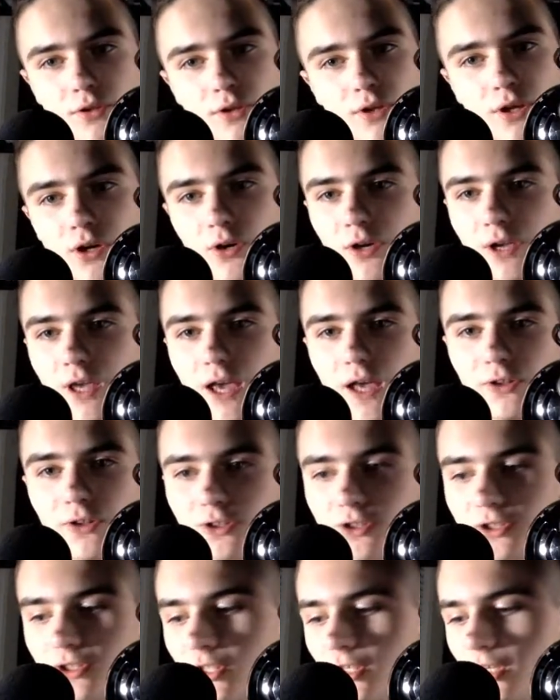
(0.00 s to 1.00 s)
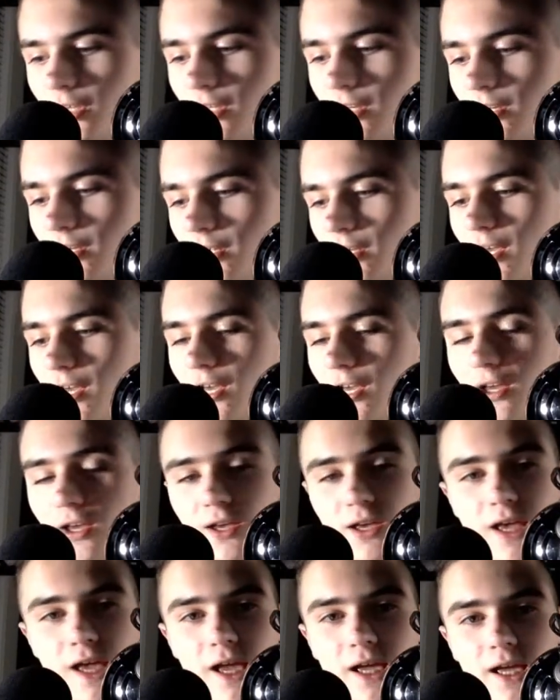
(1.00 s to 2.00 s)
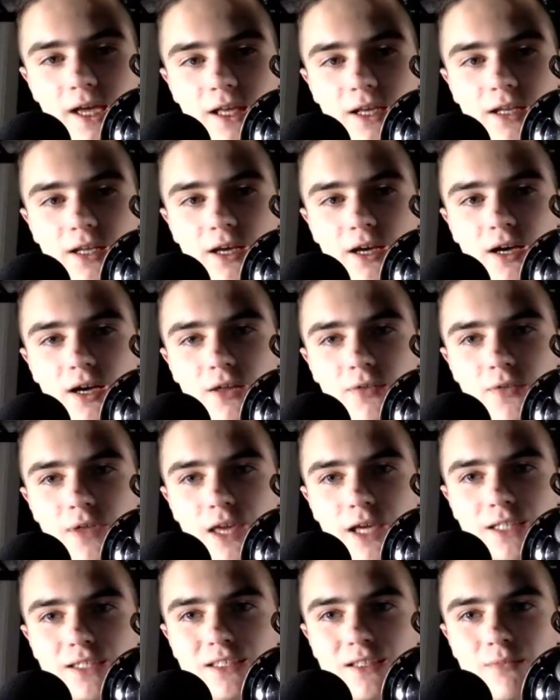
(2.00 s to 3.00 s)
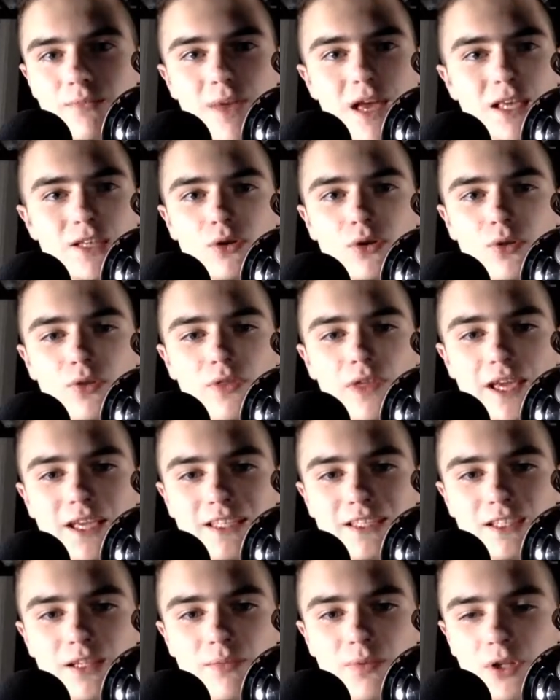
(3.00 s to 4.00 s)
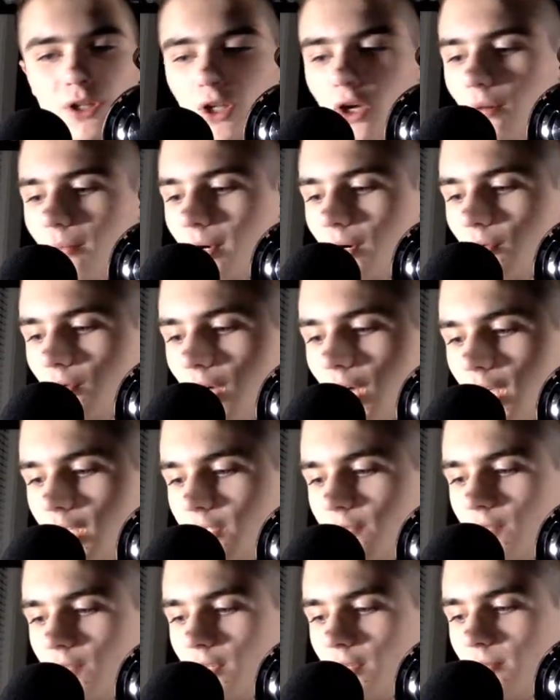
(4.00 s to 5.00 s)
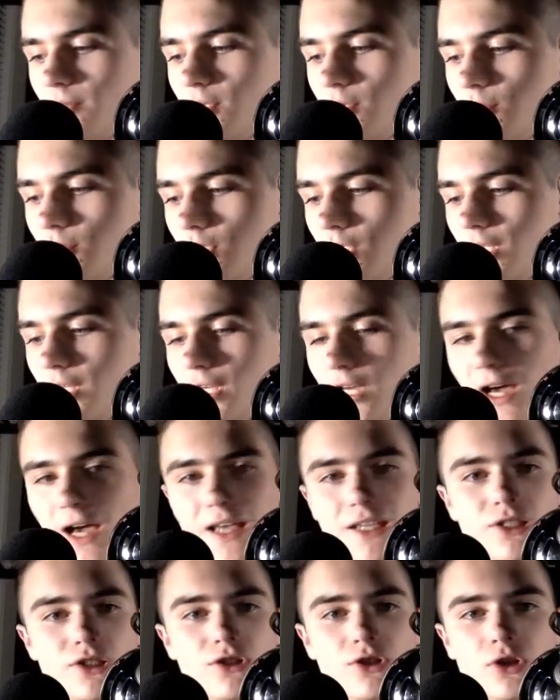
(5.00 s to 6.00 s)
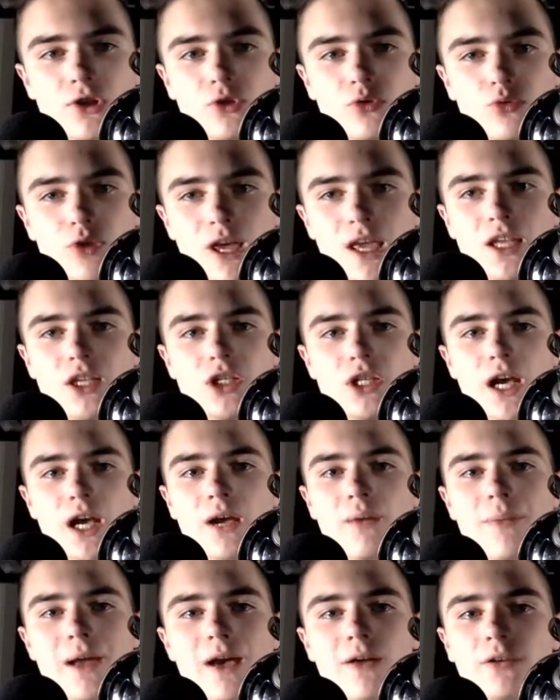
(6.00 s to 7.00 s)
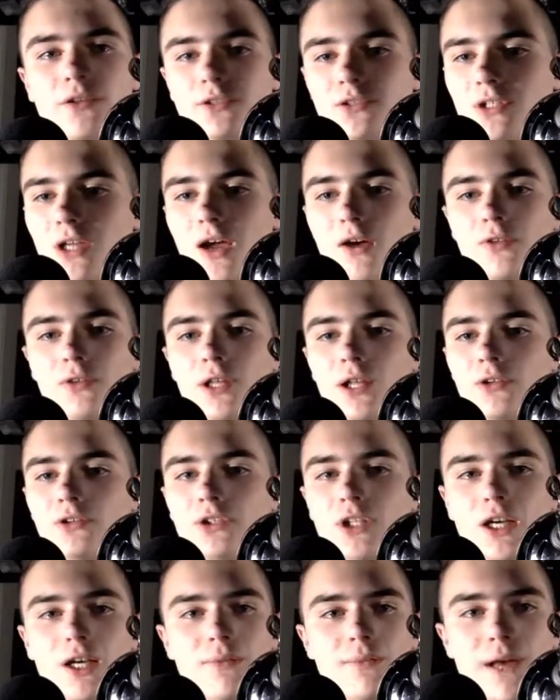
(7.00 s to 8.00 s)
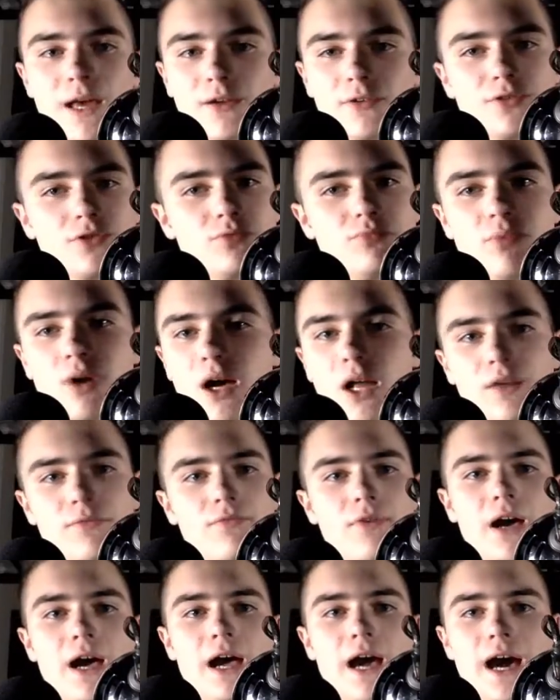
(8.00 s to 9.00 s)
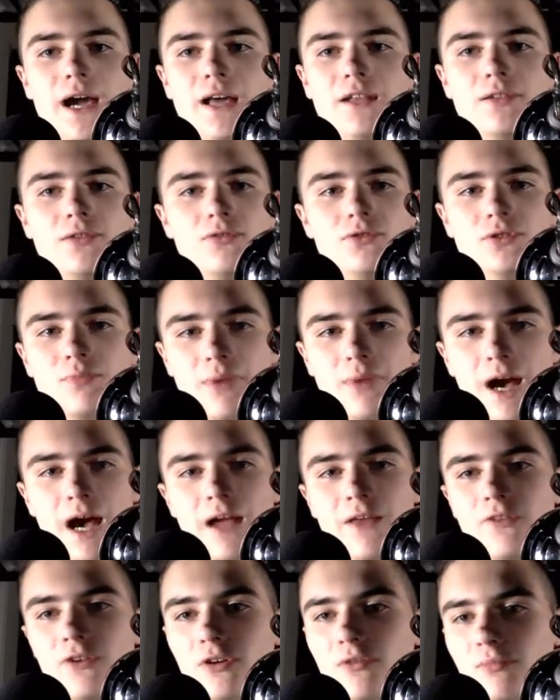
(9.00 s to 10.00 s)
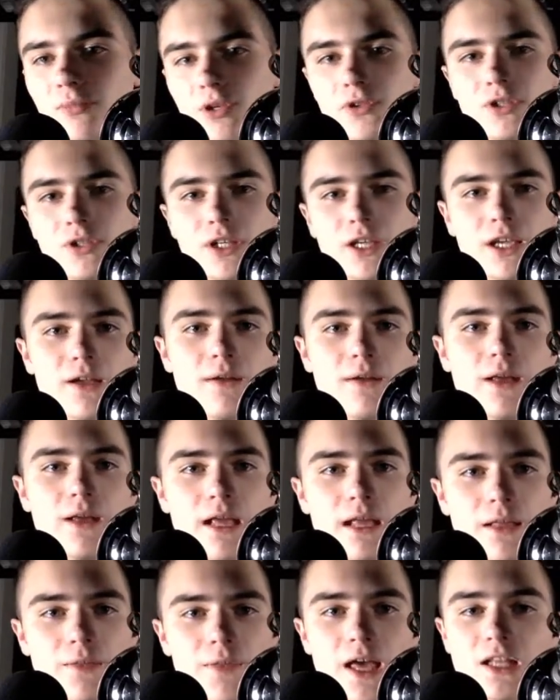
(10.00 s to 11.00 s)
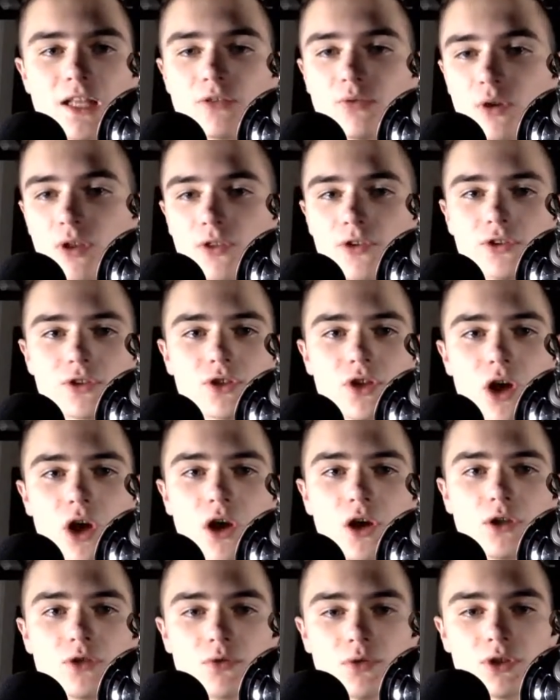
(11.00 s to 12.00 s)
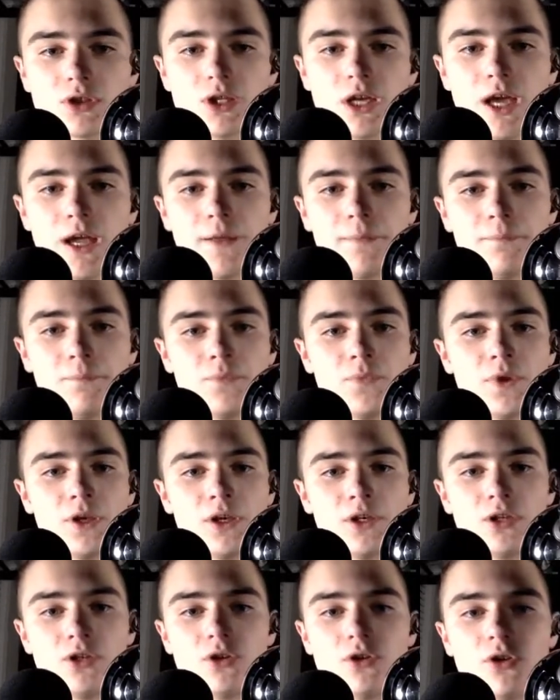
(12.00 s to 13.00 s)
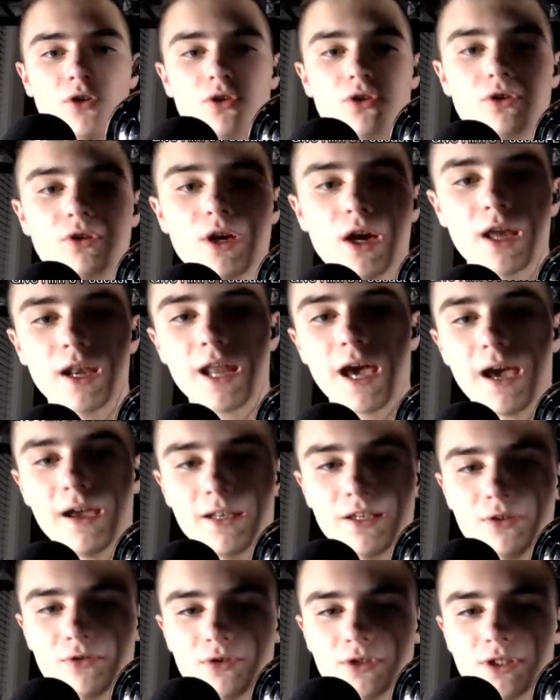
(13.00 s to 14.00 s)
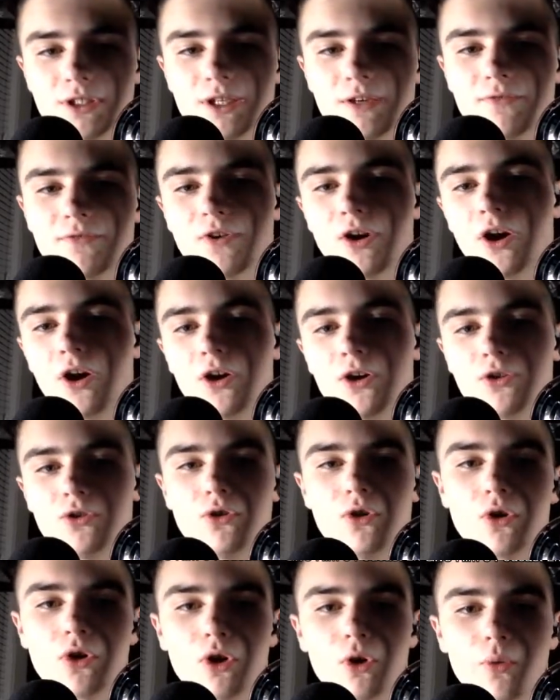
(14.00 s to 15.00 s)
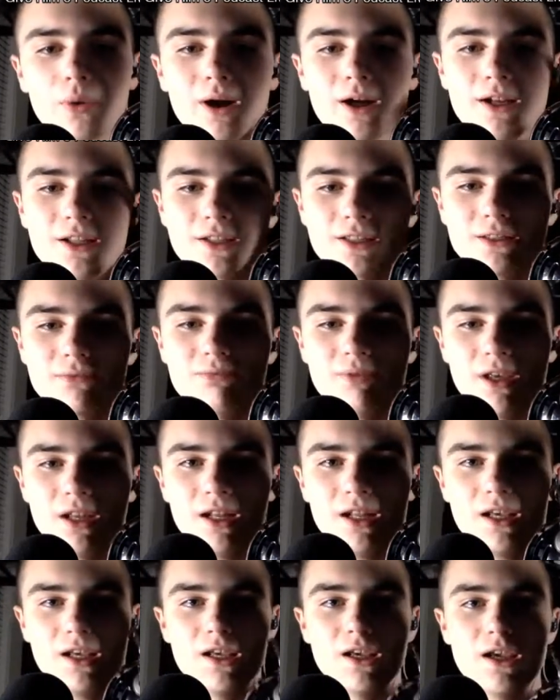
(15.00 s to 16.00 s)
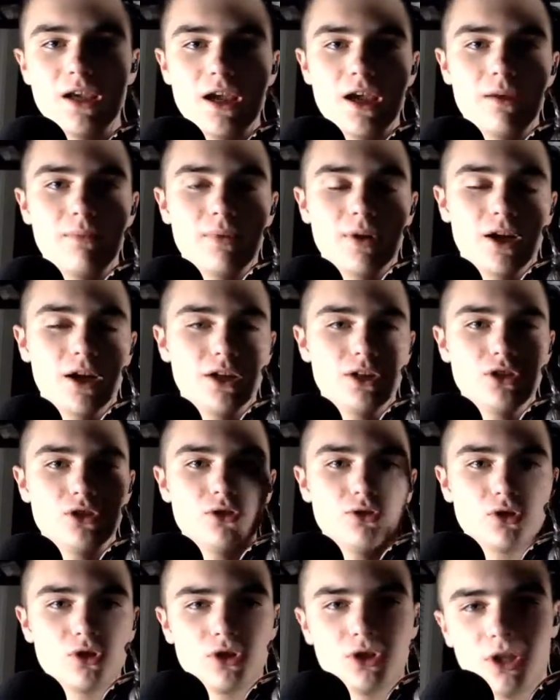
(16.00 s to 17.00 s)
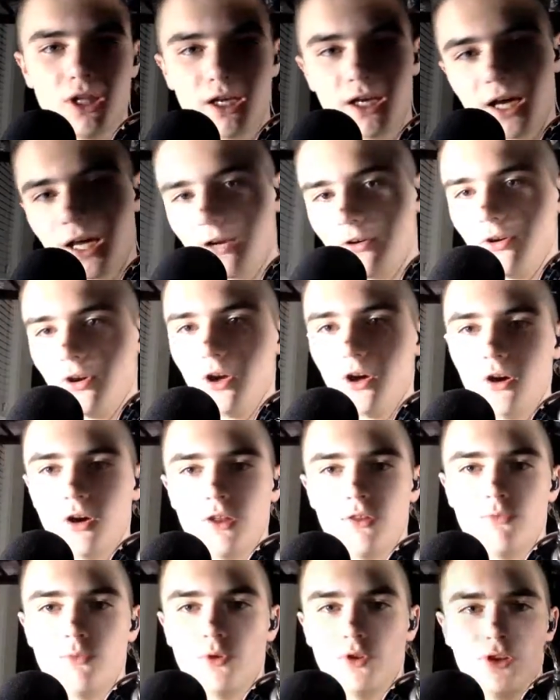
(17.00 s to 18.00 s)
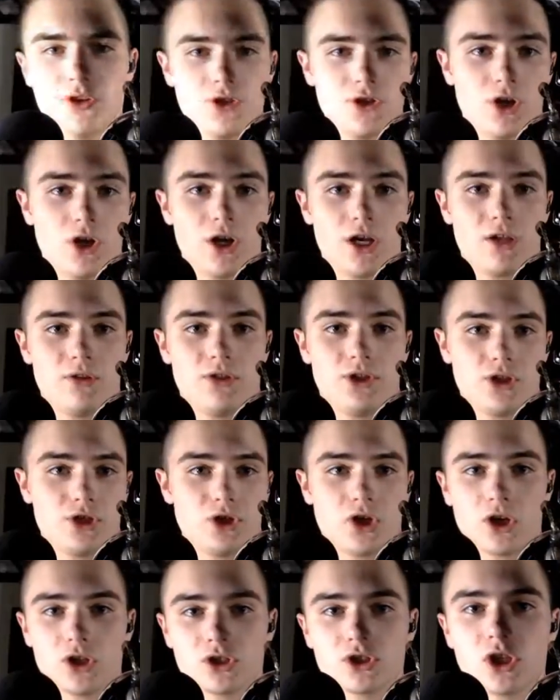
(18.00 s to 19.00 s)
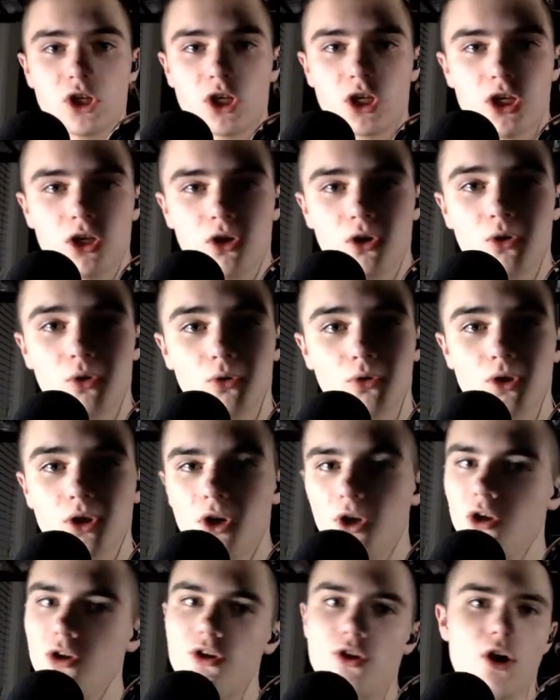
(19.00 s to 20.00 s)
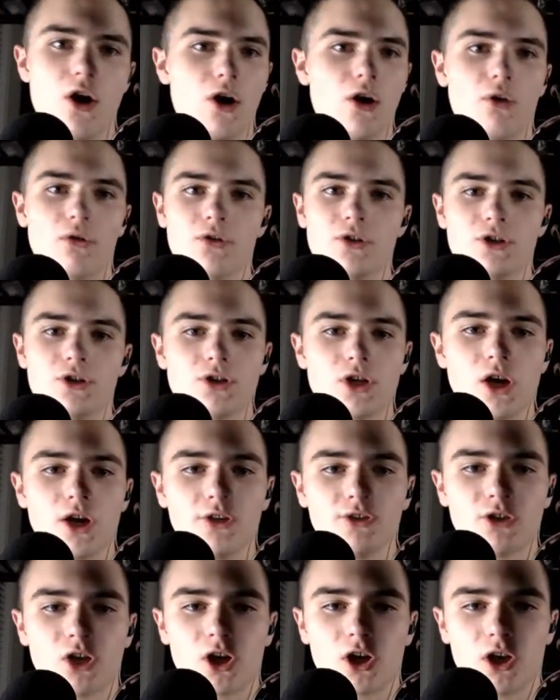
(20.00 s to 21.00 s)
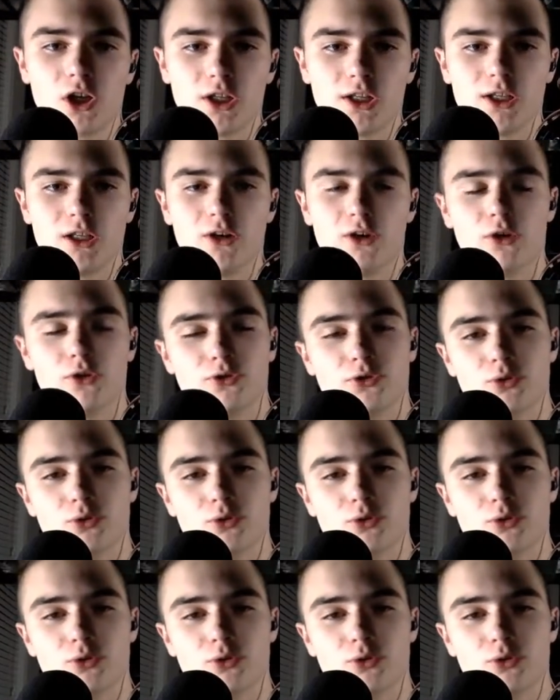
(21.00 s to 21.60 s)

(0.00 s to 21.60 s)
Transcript: Oh, yeah, it looks good. And thanks to Messel, thanks to Paloma Rush for the music. Guys, they're great. Check them out on SoundCloud. Check them out on Spotify, iTunes. Buy their music. That's one of those songs where it's like, you know, you got an iTunes gift card. You don't know where to spend it because you're like, I don't know. Well, this song's going to get old. No, their songs aren't going to get old.